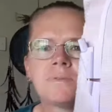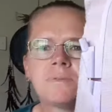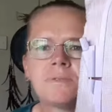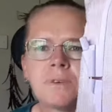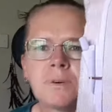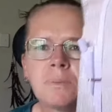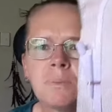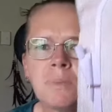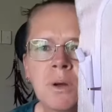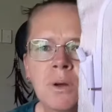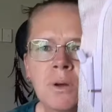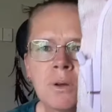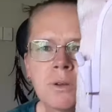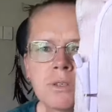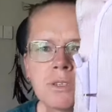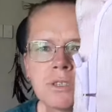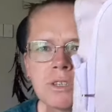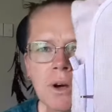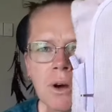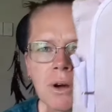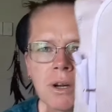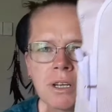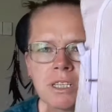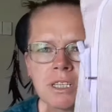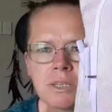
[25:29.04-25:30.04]
from her
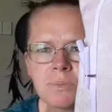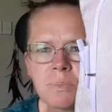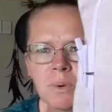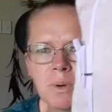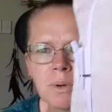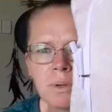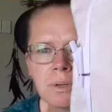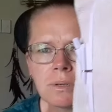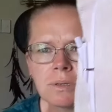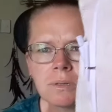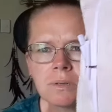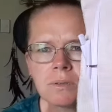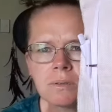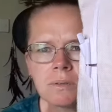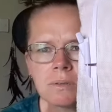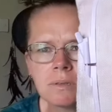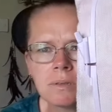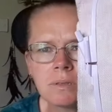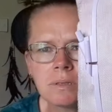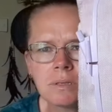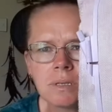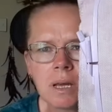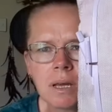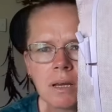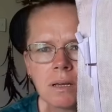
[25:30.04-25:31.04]
dye spot
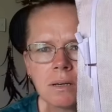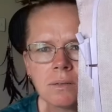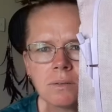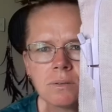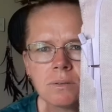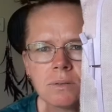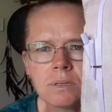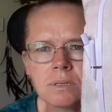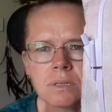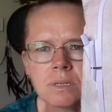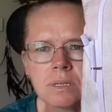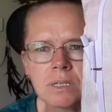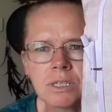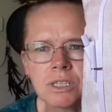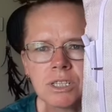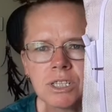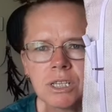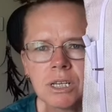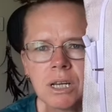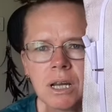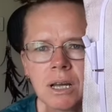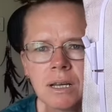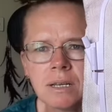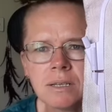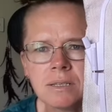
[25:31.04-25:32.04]
sales that
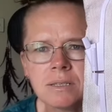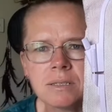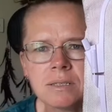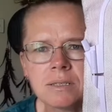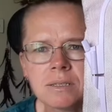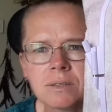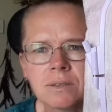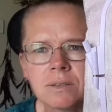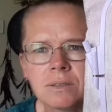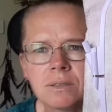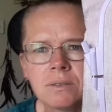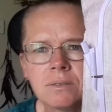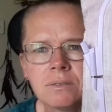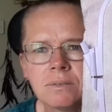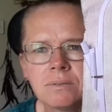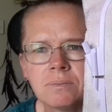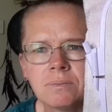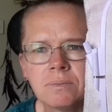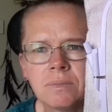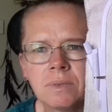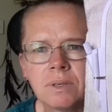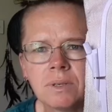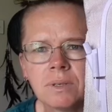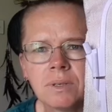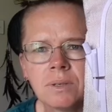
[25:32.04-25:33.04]
she has on
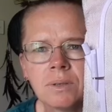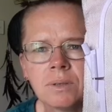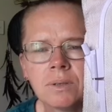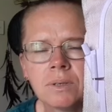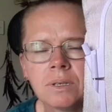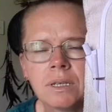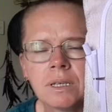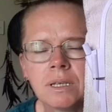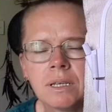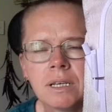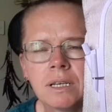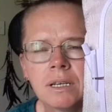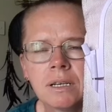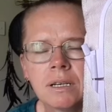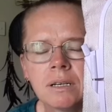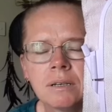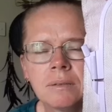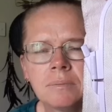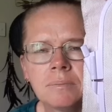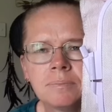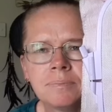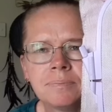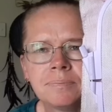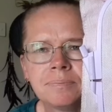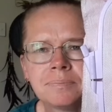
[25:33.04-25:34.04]

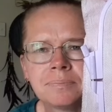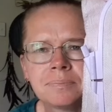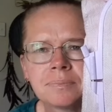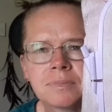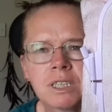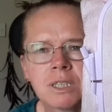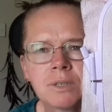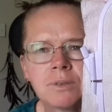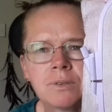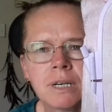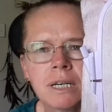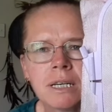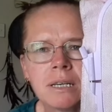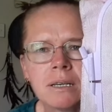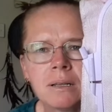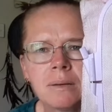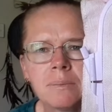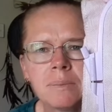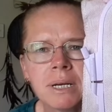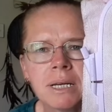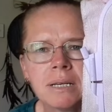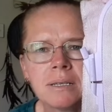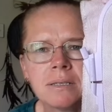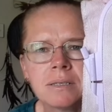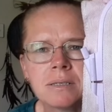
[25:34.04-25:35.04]
a regular
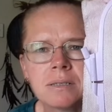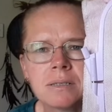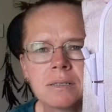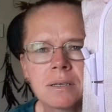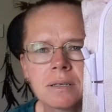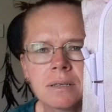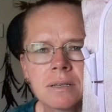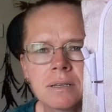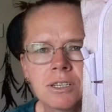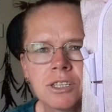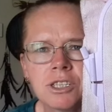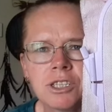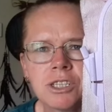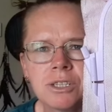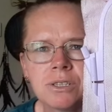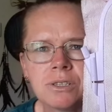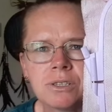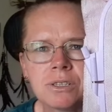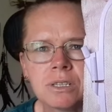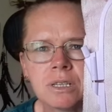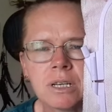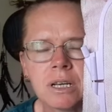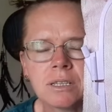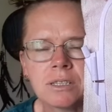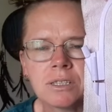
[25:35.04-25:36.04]
basis. I think she
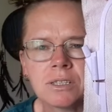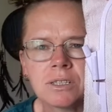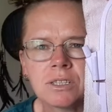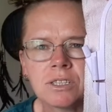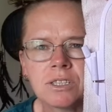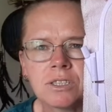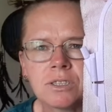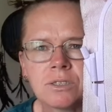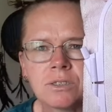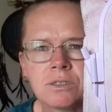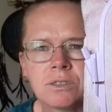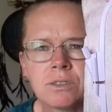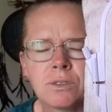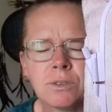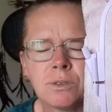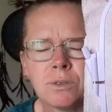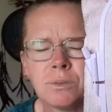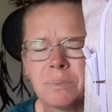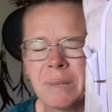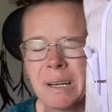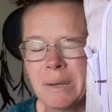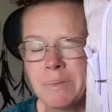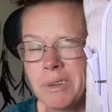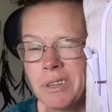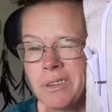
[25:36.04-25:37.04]
usually has it 2,
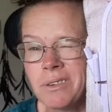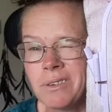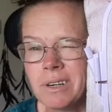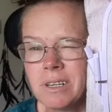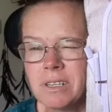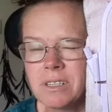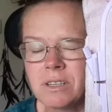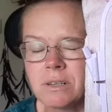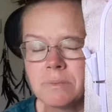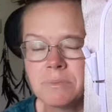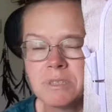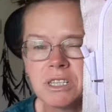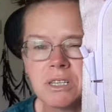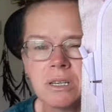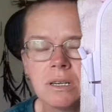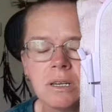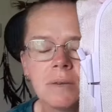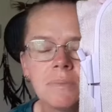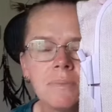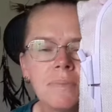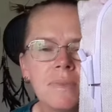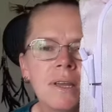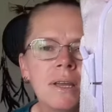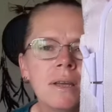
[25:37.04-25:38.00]
maybe 3 times a year.